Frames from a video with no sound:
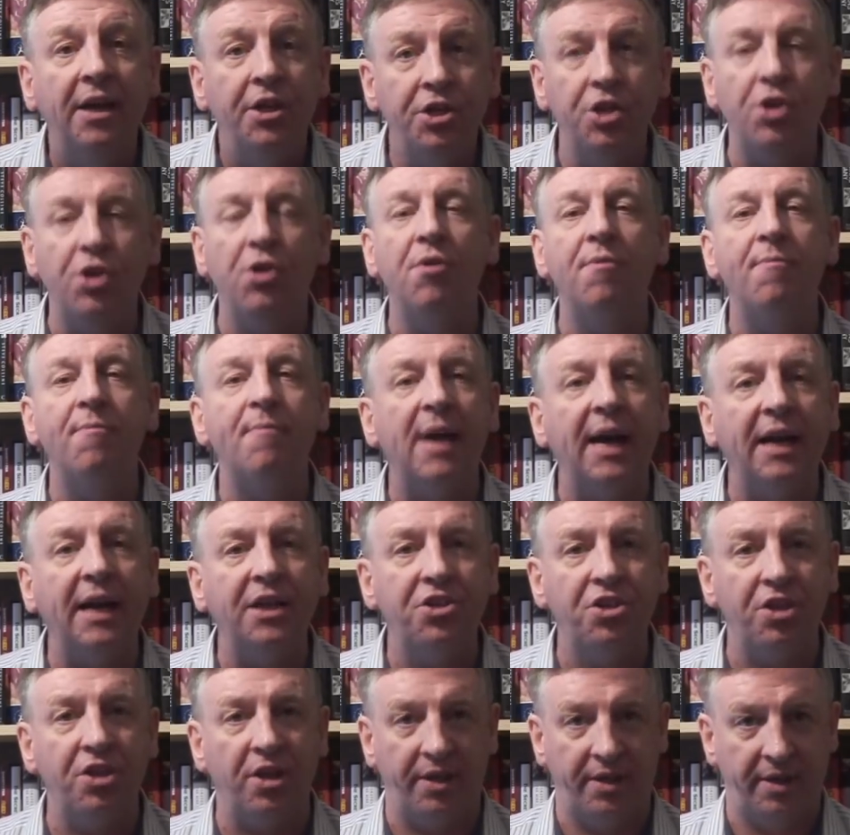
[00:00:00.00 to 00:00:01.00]
You
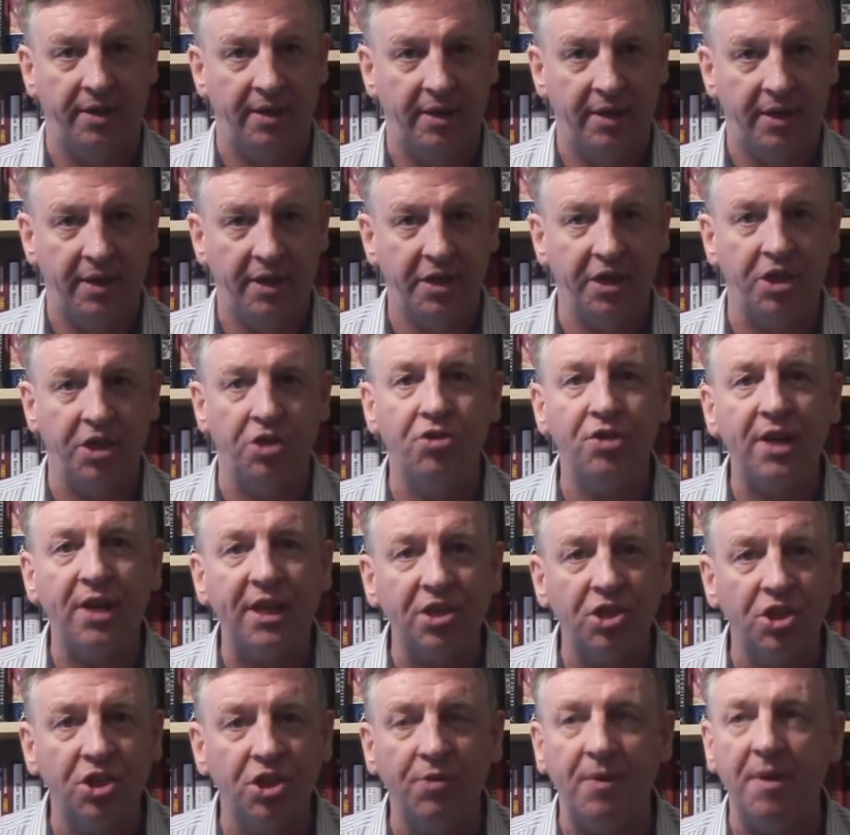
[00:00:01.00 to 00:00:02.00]
imagine you're
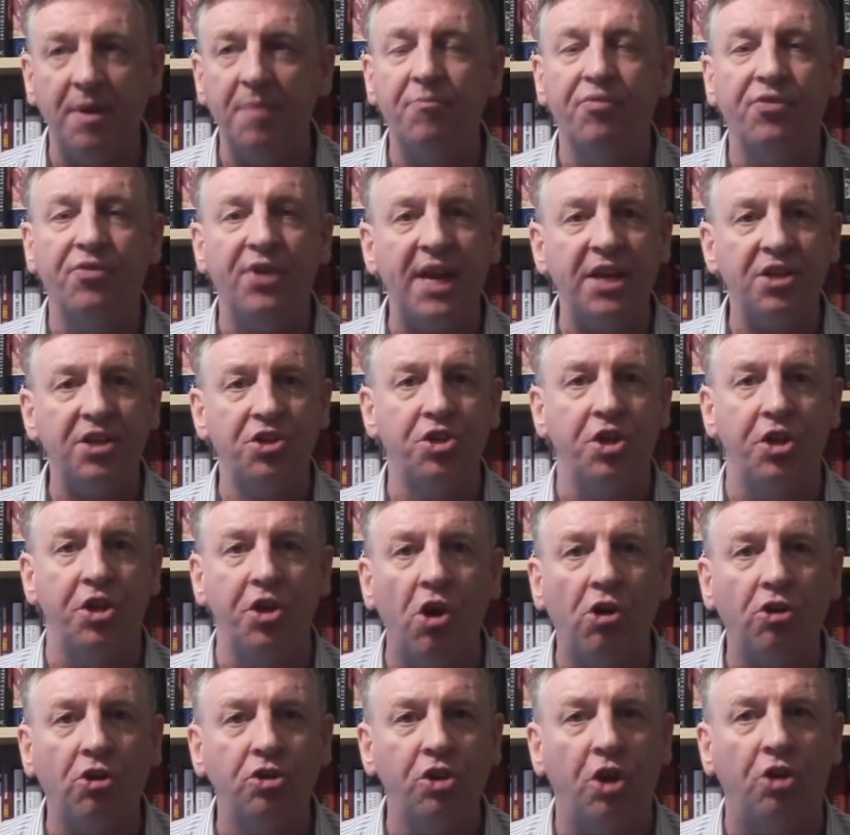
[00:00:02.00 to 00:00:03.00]
dressed to impress, you
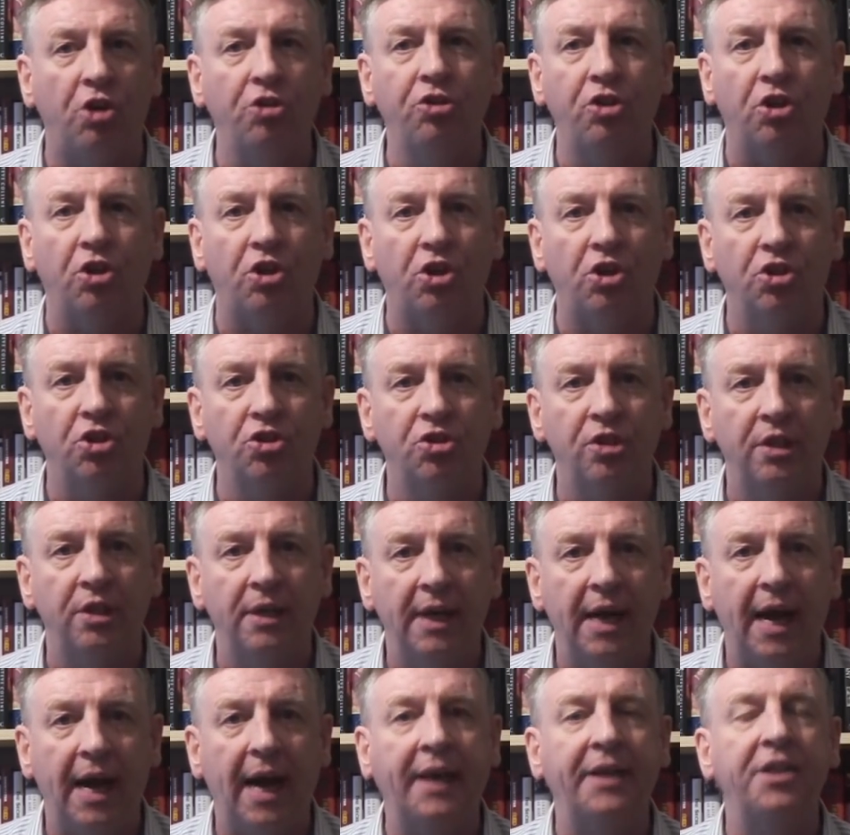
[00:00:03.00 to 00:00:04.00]
knocked on doors
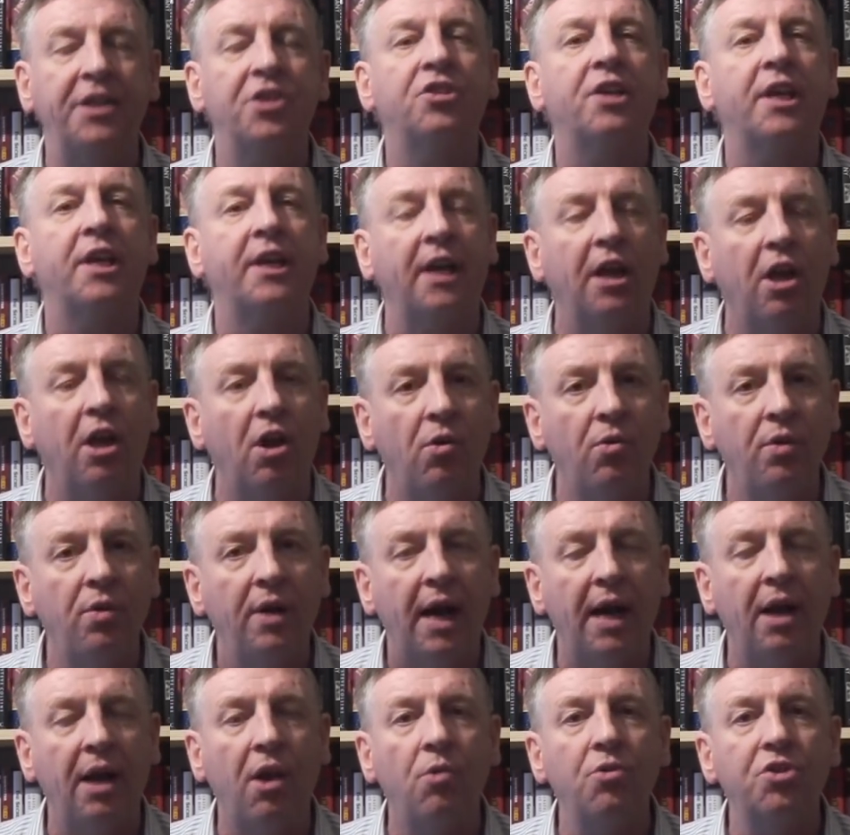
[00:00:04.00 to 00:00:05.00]
and you said,
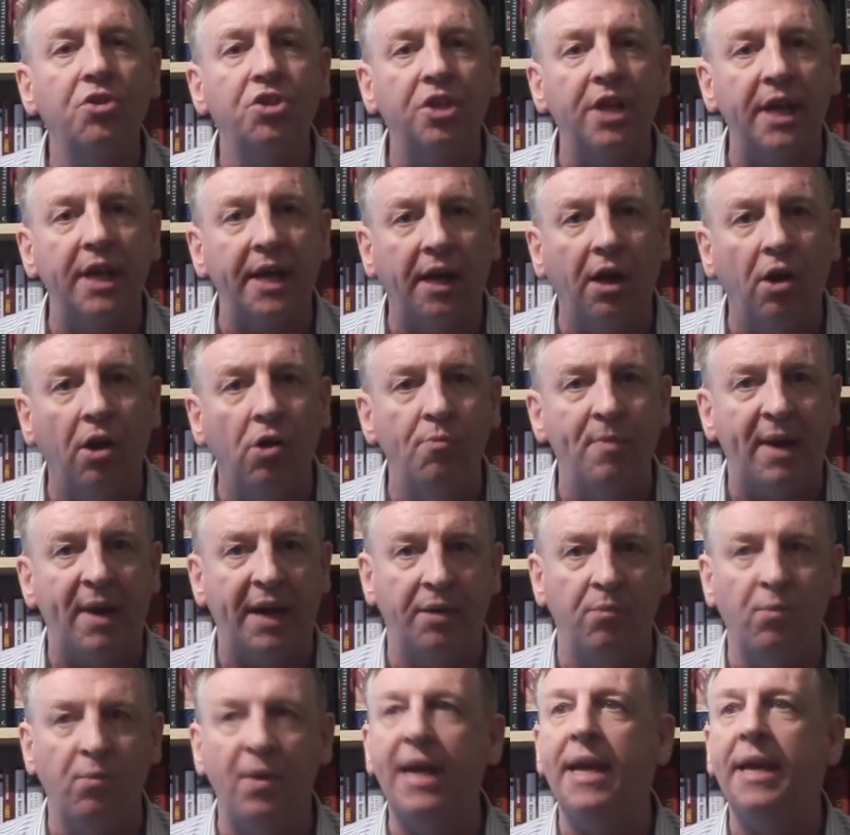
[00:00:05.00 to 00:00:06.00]
hello, hello sir, hello
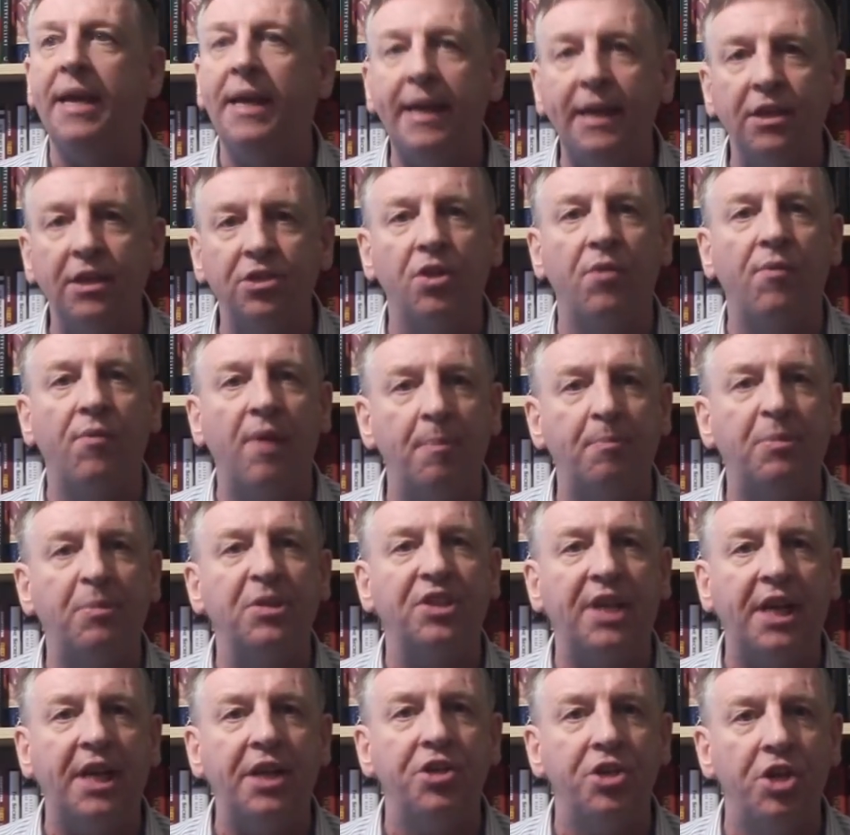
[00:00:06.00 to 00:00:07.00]
madam. We're here to
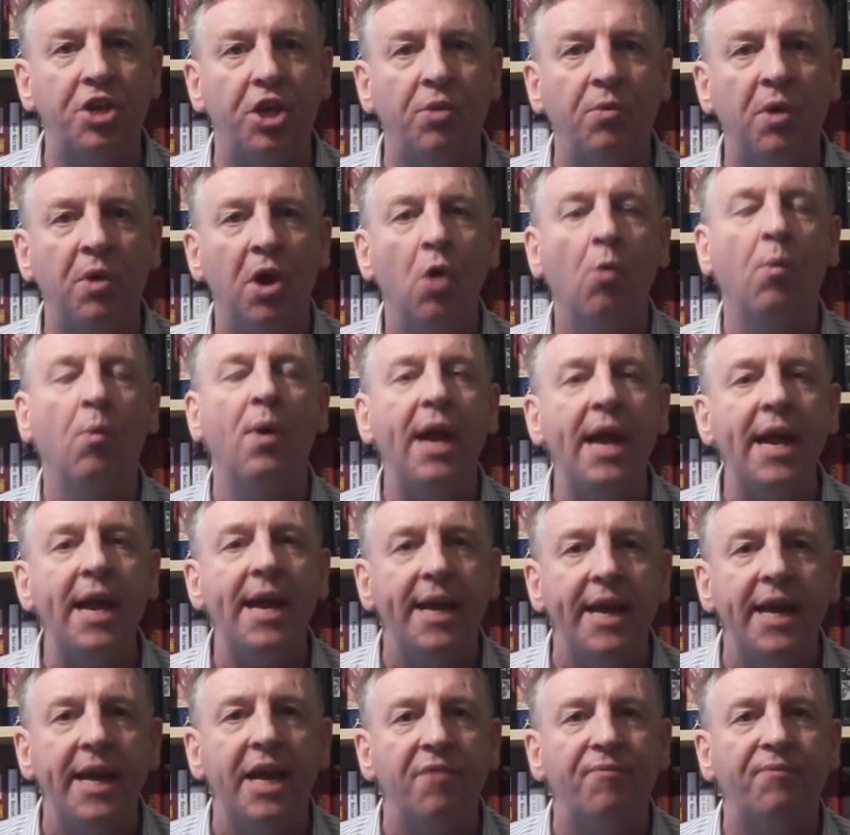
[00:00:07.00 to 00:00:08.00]
represent you. We're
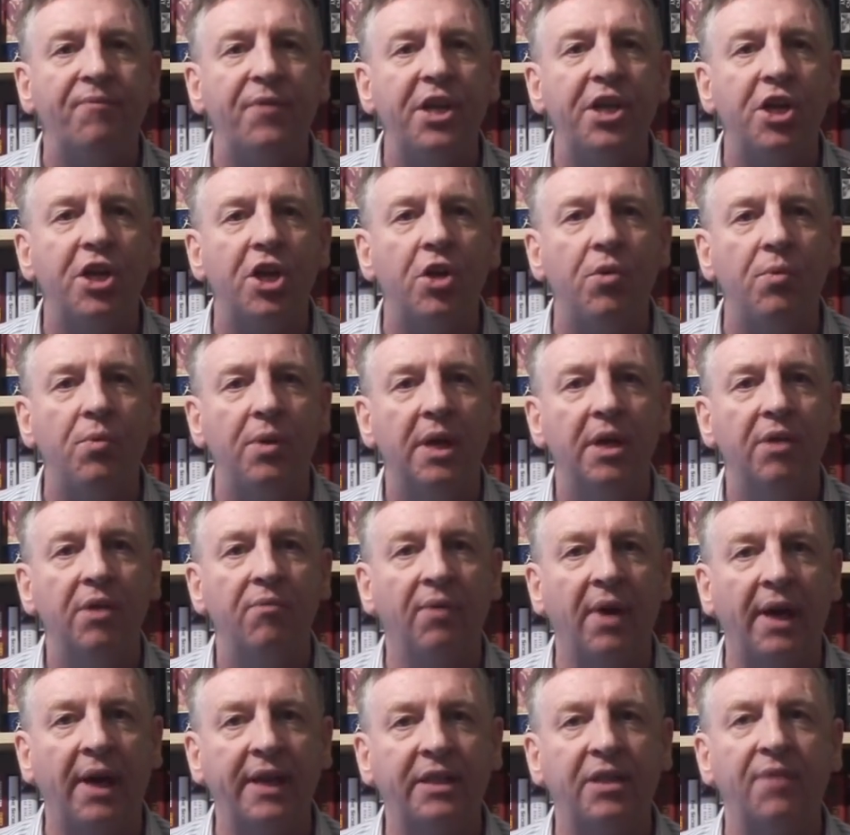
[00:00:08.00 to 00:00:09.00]
here for you,
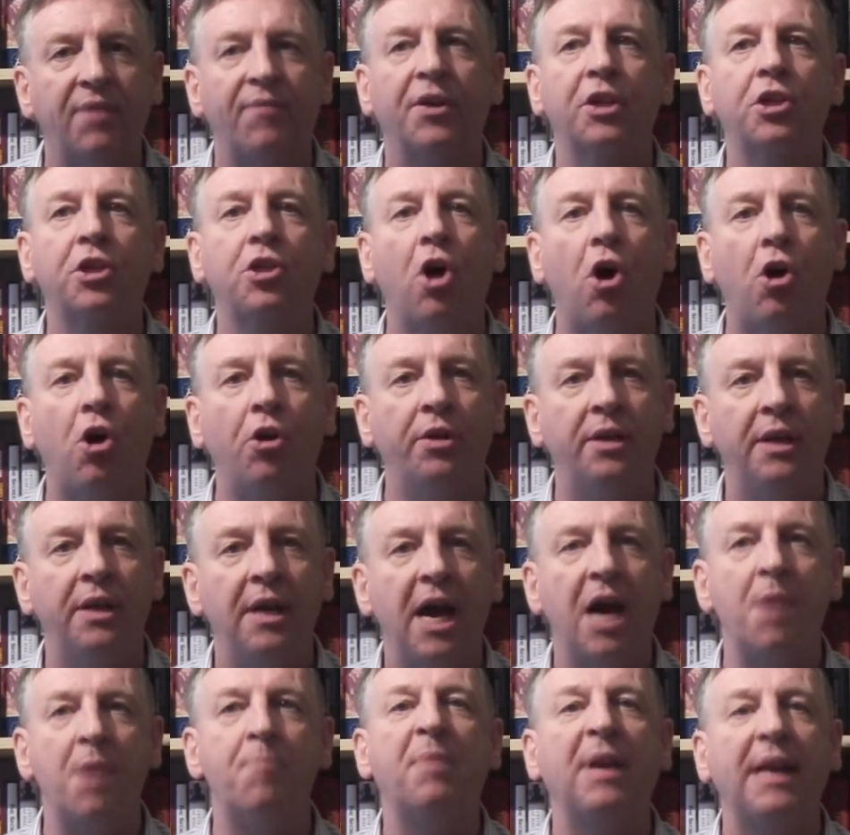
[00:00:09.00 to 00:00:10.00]
right? The forgotten
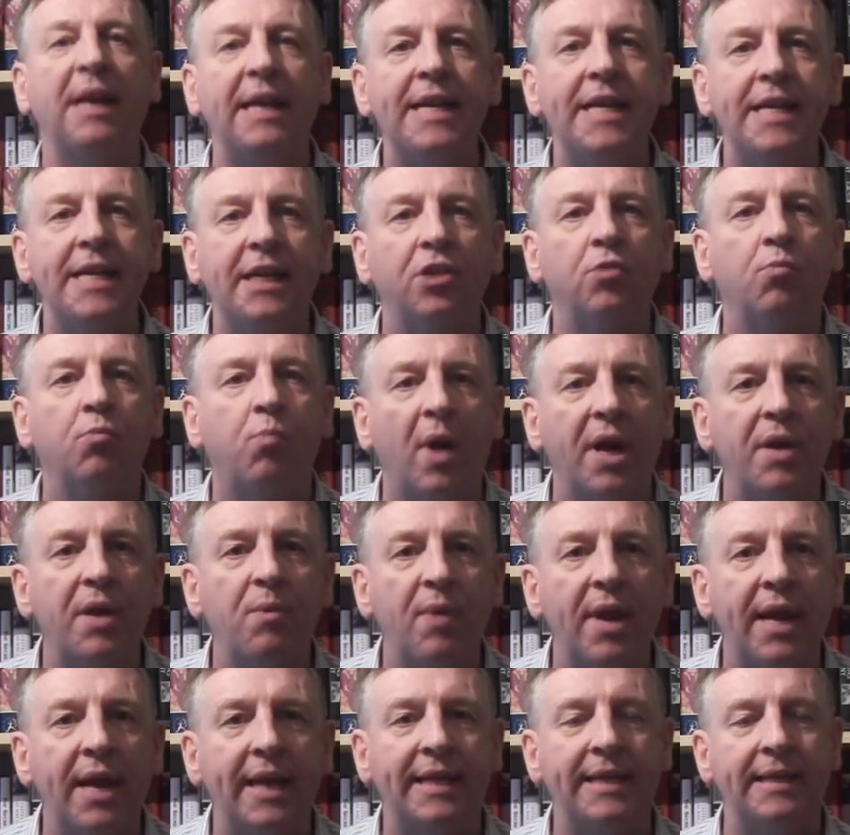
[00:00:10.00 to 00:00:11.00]
and beleaguered
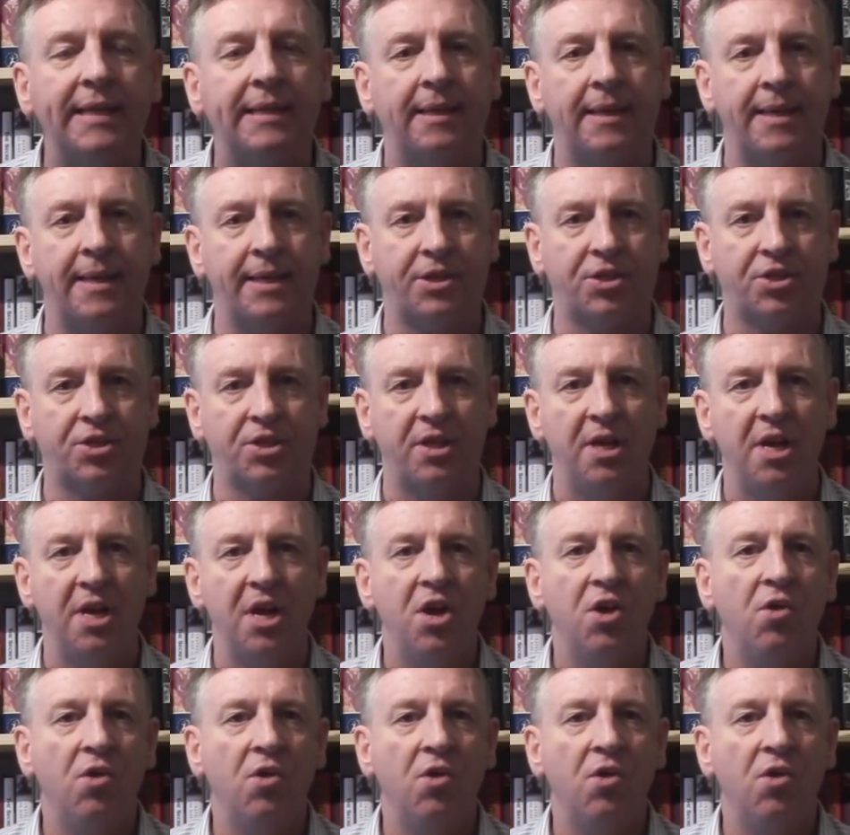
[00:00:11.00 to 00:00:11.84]
white working class.